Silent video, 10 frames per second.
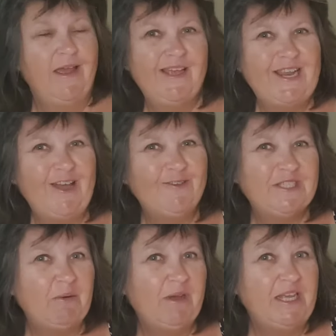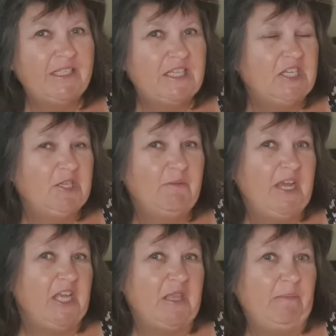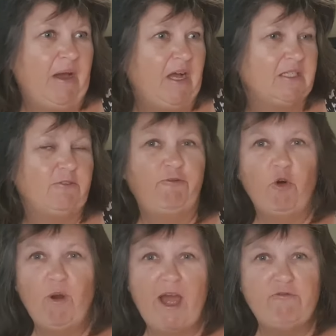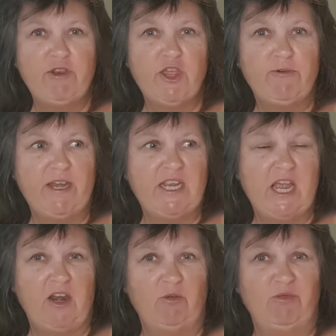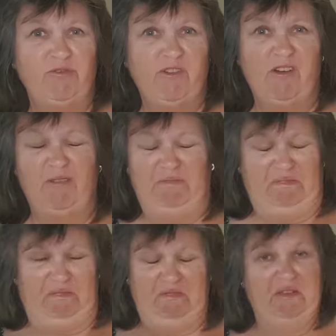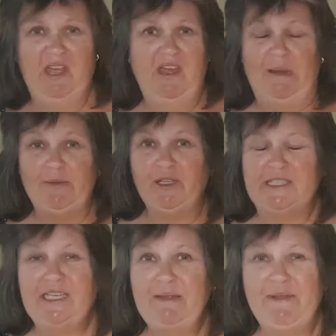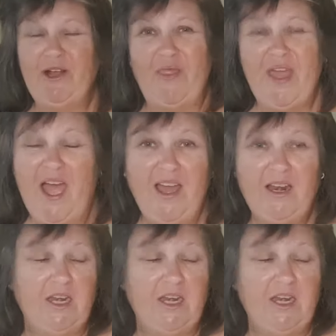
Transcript: Now, if someone had said to me in the past 400 thread count, I would have gone, I'm not sleeping on that.